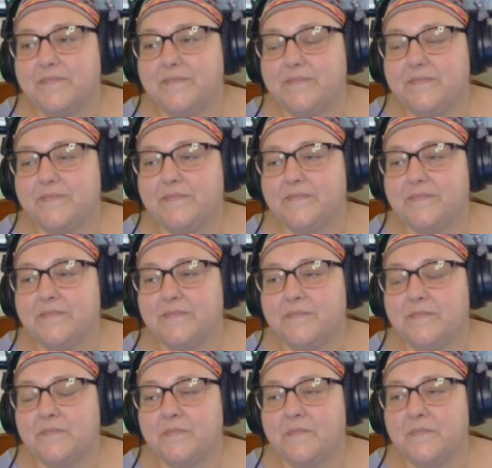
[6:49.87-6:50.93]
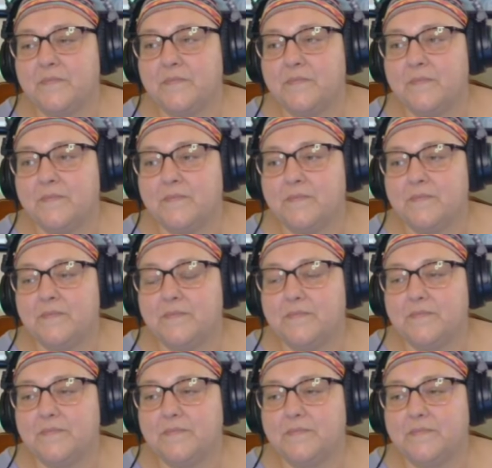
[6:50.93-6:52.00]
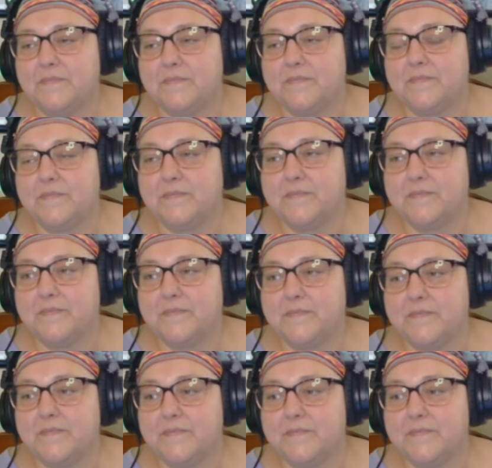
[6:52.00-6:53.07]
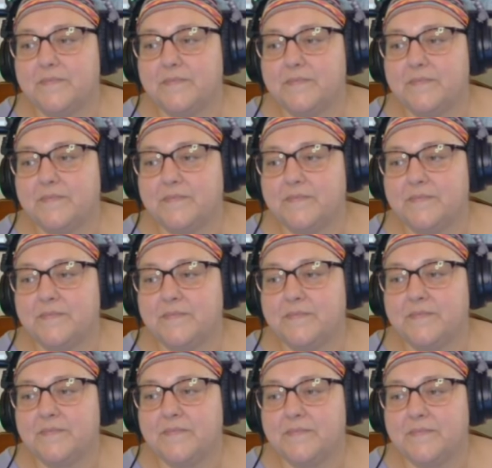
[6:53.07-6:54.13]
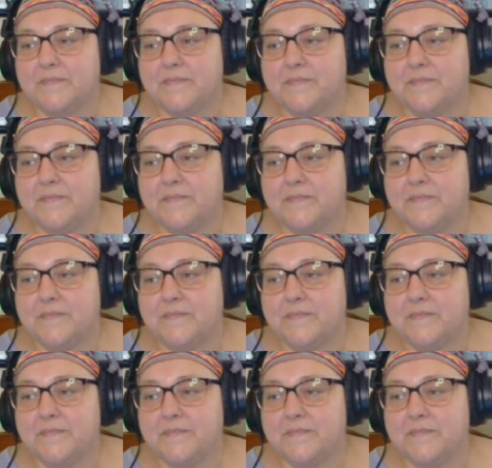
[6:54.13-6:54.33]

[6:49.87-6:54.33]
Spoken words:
This person isn't speaking.